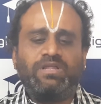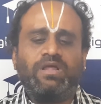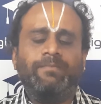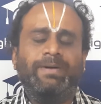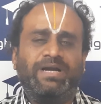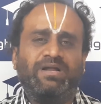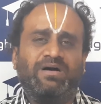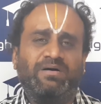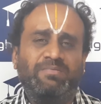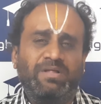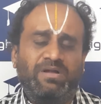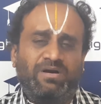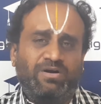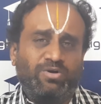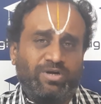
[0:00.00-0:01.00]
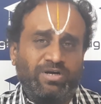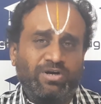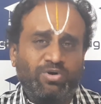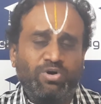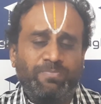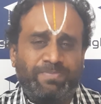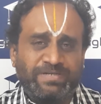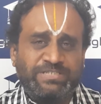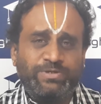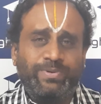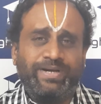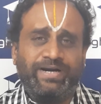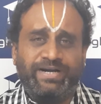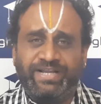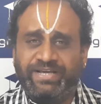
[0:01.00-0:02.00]
But to conclude,
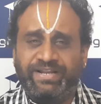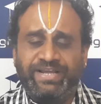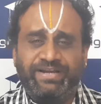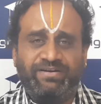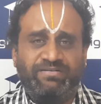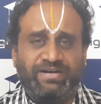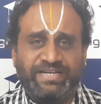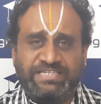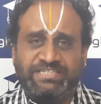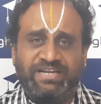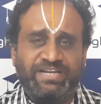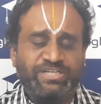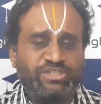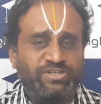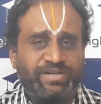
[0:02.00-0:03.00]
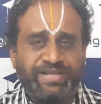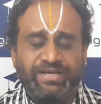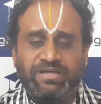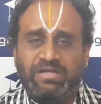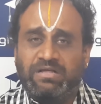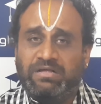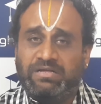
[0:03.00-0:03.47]
pursuing a degree in textile engineering